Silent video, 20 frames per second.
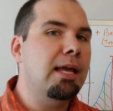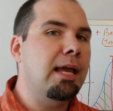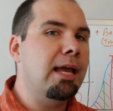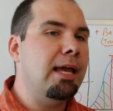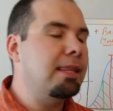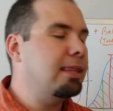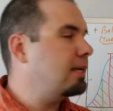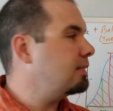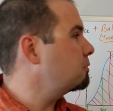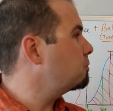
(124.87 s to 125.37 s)

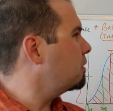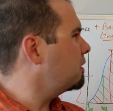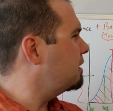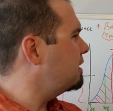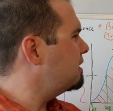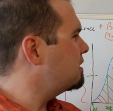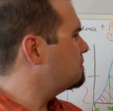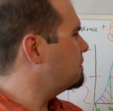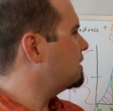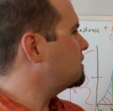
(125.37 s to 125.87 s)
And that's what
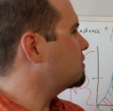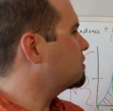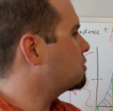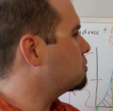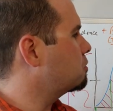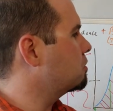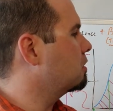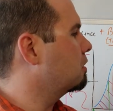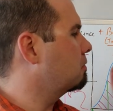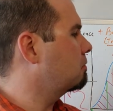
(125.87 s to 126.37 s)
these
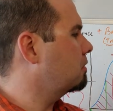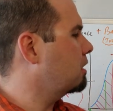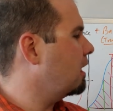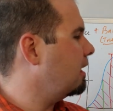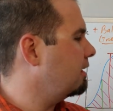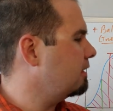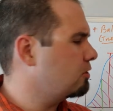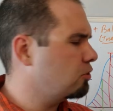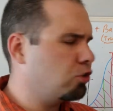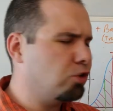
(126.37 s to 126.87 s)
metrics were
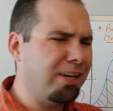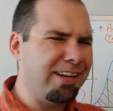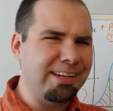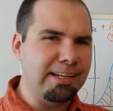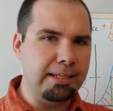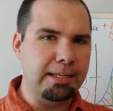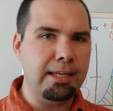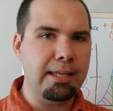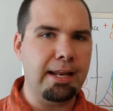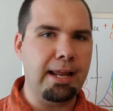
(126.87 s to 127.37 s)
kind of trying
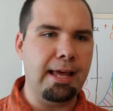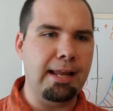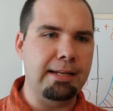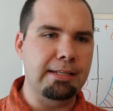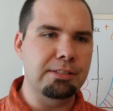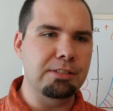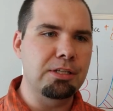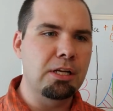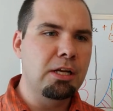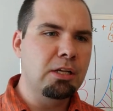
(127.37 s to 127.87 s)
to get at
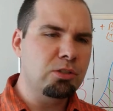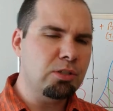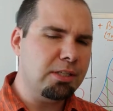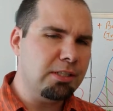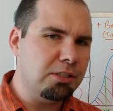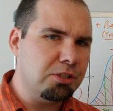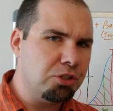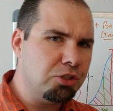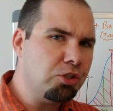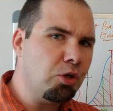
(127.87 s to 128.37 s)
is
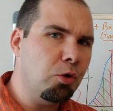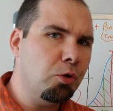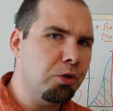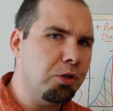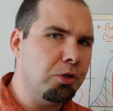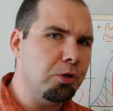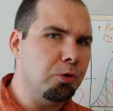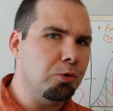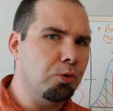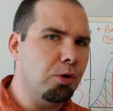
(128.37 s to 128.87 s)
trying to show
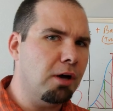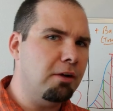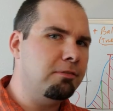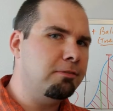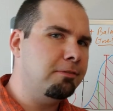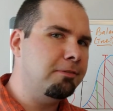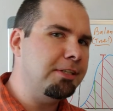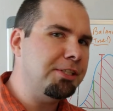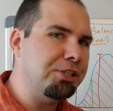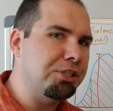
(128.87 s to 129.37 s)
you
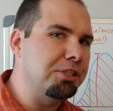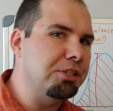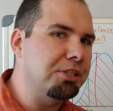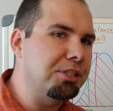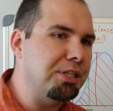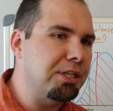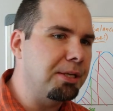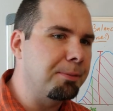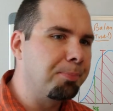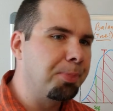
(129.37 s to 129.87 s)

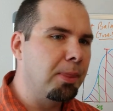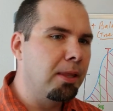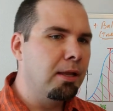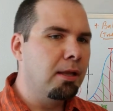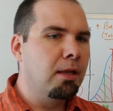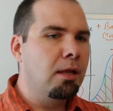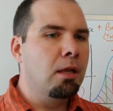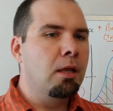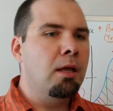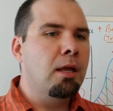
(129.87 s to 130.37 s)
efficiency.
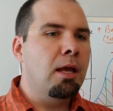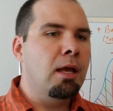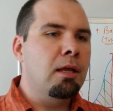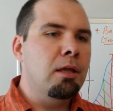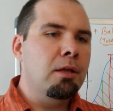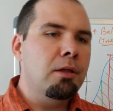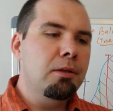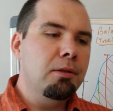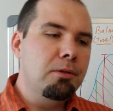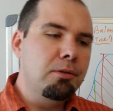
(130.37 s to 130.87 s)

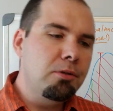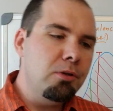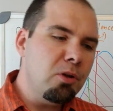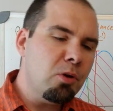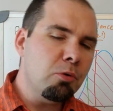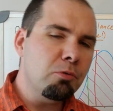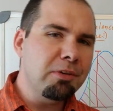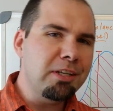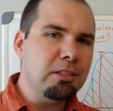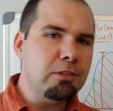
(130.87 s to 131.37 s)

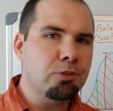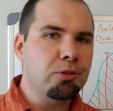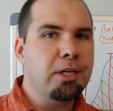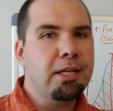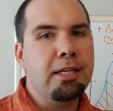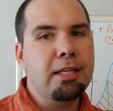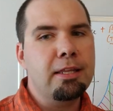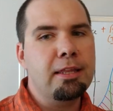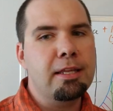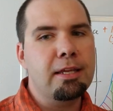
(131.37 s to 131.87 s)
No real
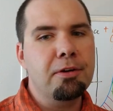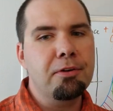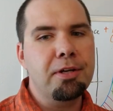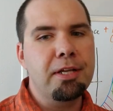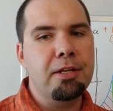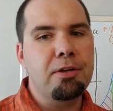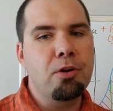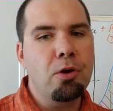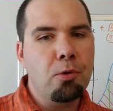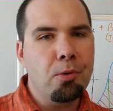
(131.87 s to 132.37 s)
training
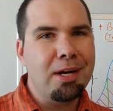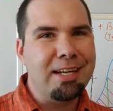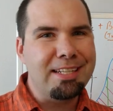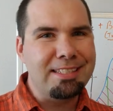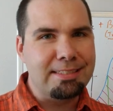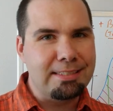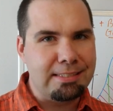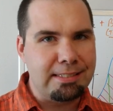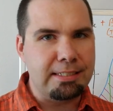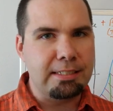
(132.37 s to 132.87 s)
theory and no
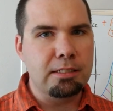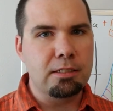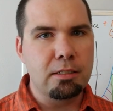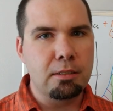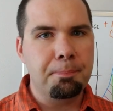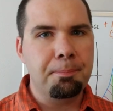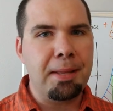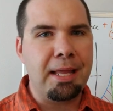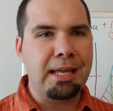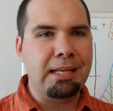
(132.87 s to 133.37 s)

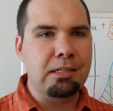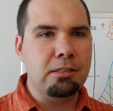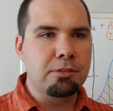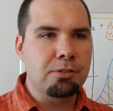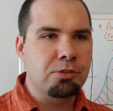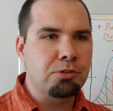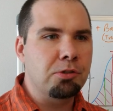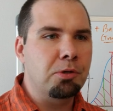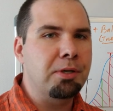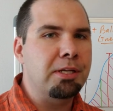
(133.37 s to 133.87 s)
ideal pedal
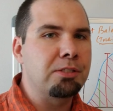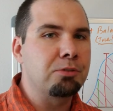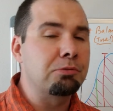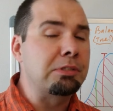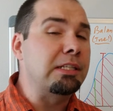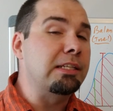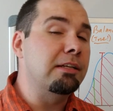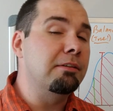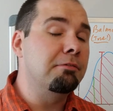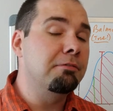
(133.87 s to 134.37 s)
stroke has
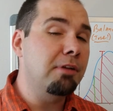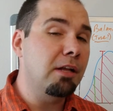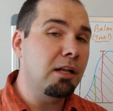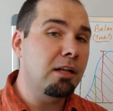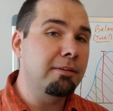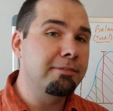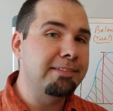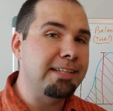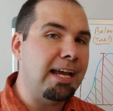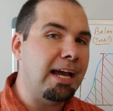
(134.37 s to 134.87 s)
really
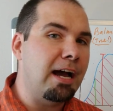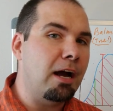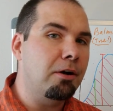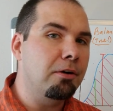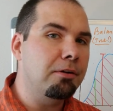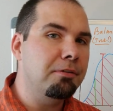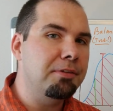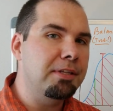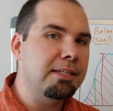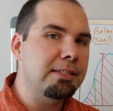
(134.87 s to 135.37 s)
evolved
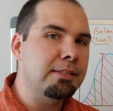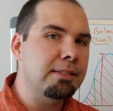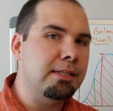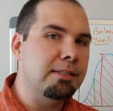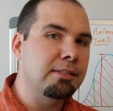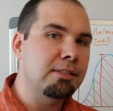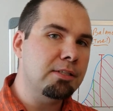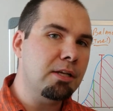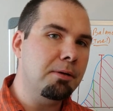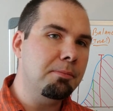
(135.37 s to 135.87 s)
out of this.
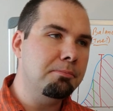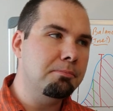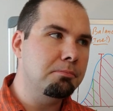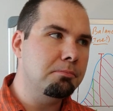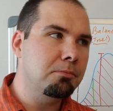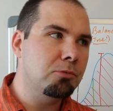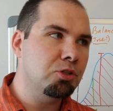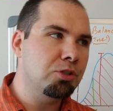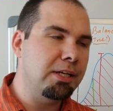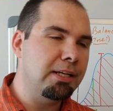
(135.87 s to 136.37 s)
And
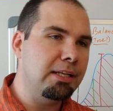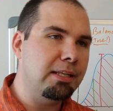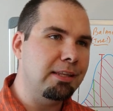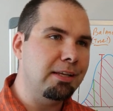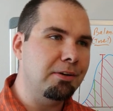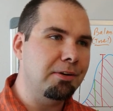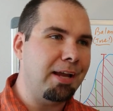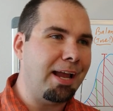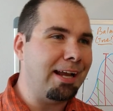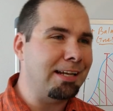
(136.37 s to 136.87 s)
some training
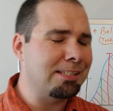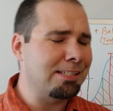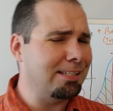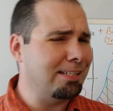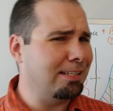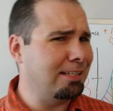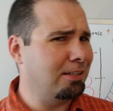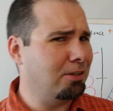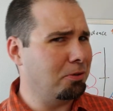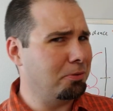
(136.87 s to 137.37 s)
theory
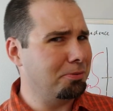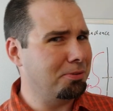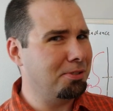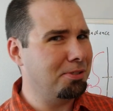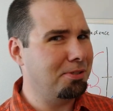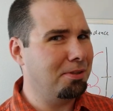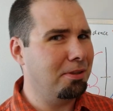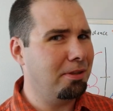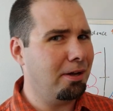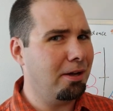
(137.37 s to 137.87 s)
actually
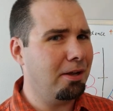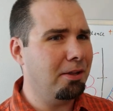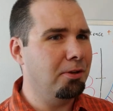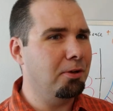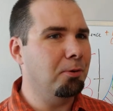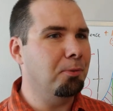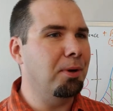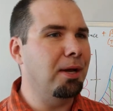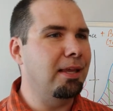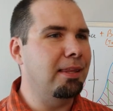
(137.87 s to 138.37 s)
goes the
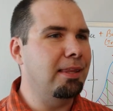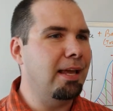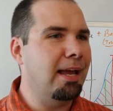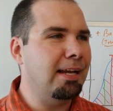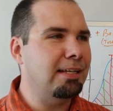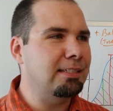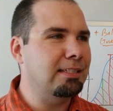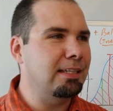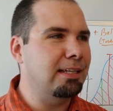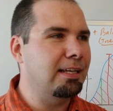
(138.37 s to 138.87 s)
other way. They
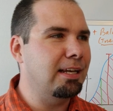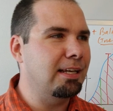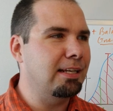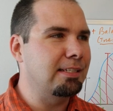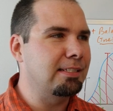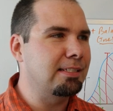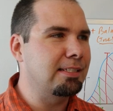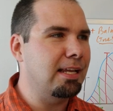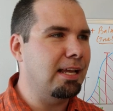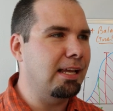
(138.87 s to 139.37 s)
actually kind
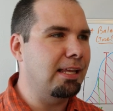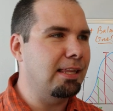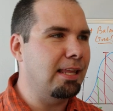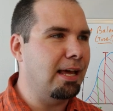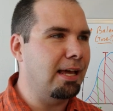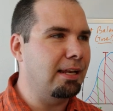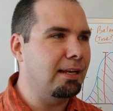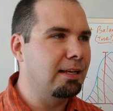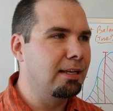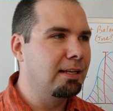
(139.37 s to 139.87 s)
of say
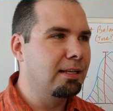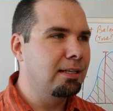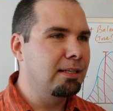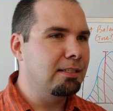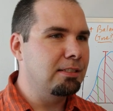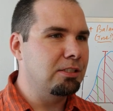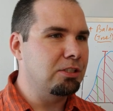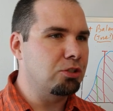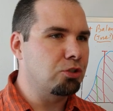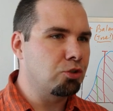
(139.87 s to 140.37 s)
that
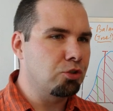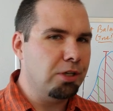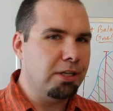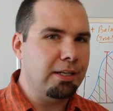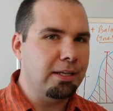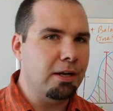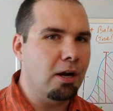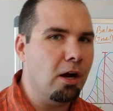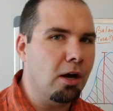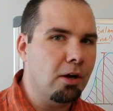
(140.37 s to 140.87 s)
just
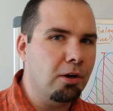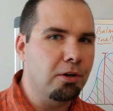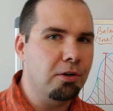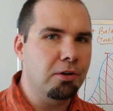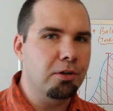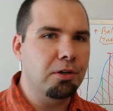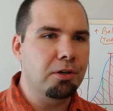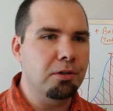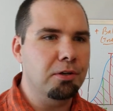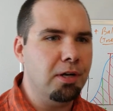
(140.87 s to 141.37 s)
training
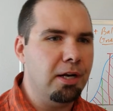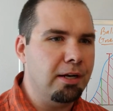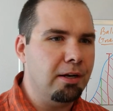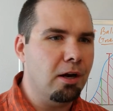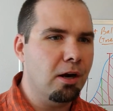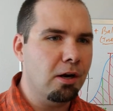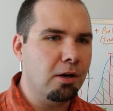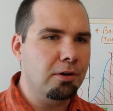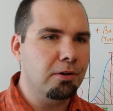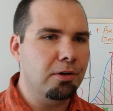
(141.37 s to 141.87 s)
harder and
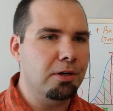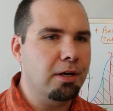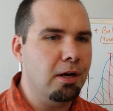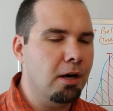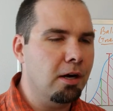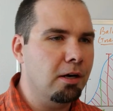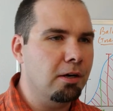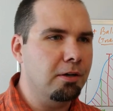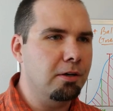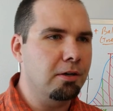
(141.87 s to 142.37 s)
harder and
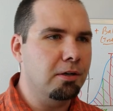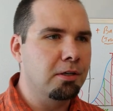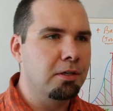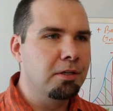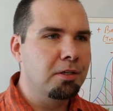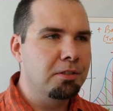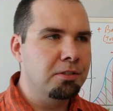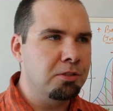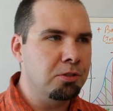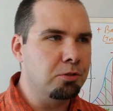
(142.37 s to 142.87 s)
harder
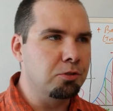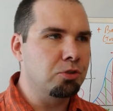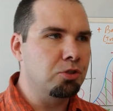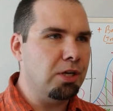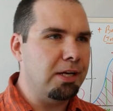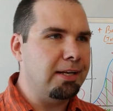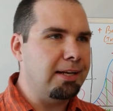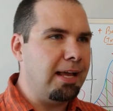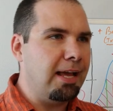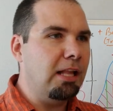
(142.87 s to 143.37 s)
to
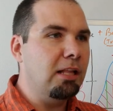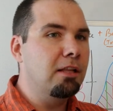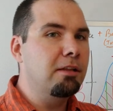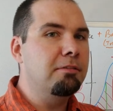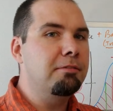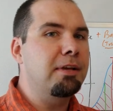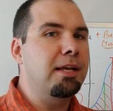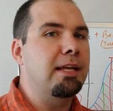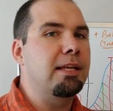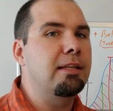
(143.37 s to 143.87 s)
try and
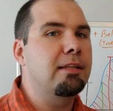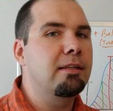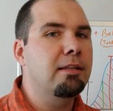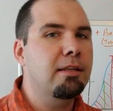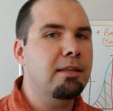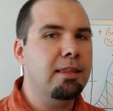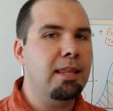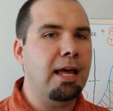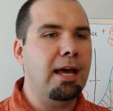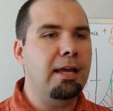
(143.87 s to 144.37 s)
elevate
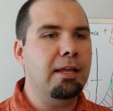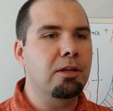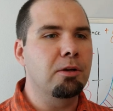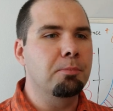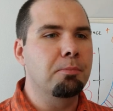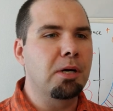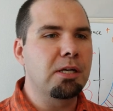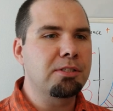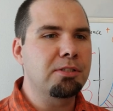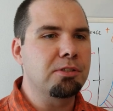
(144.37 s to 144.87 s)
that,
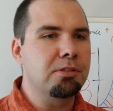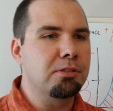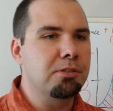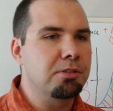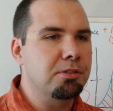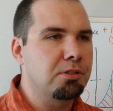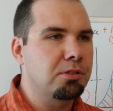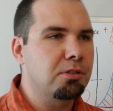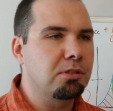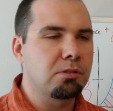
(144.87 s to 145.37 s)
your
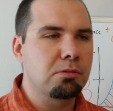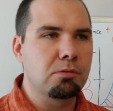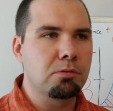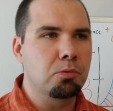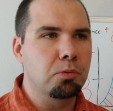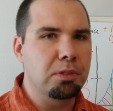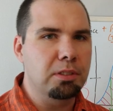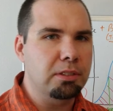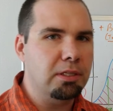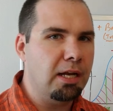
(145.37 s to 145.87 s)
muscles
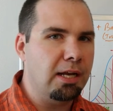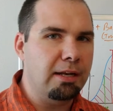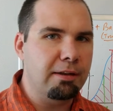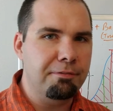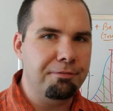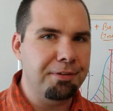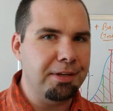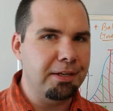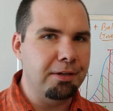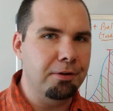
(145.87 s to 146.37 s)
will kind
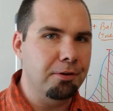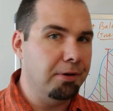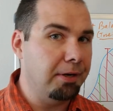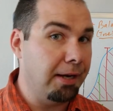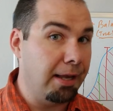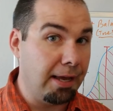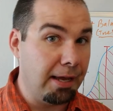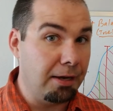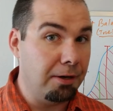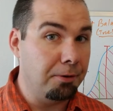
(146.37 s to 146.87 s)
of figure
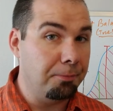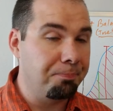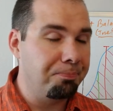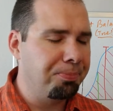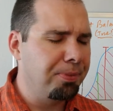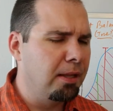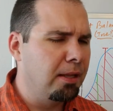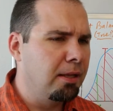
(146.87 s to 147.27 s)
it out.